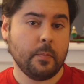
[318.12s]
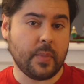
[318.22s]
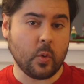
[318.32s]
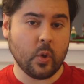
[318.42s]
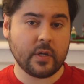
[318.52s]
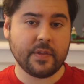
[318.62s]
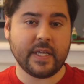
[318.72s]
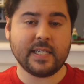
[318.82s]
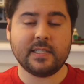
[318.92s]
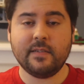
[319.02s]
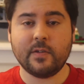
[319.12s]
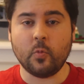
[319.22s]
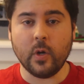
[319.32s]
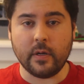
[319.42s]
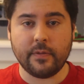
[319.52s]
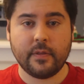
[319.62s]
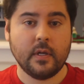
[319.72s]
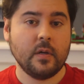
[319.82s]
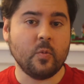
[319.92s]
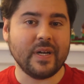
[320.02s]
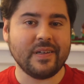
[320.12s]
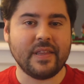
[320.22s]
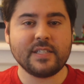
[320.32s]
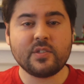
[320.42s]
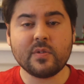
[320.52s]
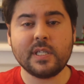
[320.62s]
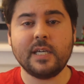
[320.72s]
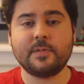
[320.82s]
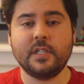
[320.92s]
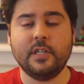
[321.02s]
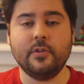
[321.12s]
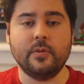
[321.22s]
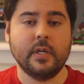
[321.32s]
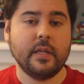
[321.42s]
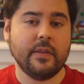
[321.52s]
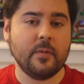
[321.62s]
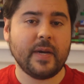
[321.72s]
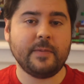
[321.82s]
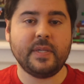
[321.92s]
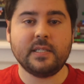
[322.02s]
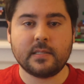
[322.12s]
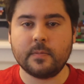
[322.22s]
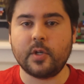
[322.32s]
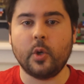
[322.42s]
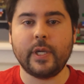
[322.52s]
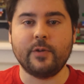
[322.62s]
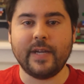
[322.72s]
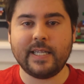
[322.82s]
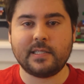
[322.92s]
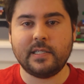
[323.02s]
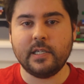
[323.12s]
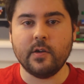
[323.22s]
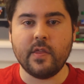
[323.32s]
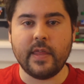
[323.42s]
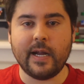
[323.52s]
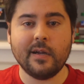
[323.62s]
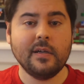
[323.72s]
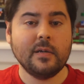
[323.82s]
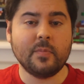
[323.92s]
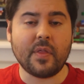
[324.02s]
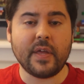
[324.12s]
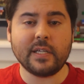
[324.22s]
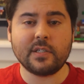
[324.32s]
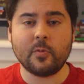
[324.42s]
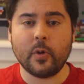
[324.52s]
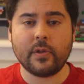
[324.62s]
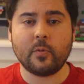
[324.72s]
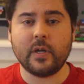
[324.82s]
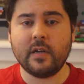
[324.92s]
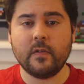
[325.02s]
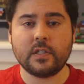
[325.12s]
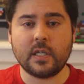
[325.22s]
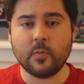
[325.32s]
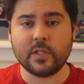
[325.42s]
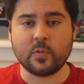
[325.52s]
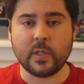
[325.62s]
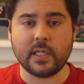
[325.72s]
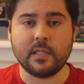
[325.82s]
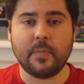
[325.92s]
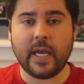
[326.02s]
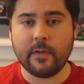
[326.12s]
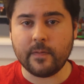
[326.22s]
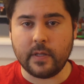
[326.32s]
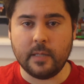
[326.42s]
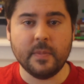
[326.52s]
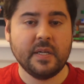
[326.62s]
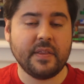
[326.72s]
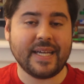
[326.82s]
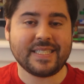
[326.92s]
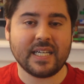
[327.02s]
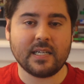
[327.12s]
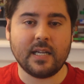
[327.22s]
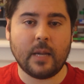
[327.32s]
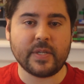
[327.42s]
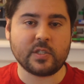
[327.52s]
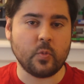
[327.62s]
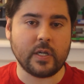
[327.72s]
But what are things even worth? Well, that's really up to you. There might be some going rates here and there, but things are worth whatever someone's willing to pay for them. That's Economics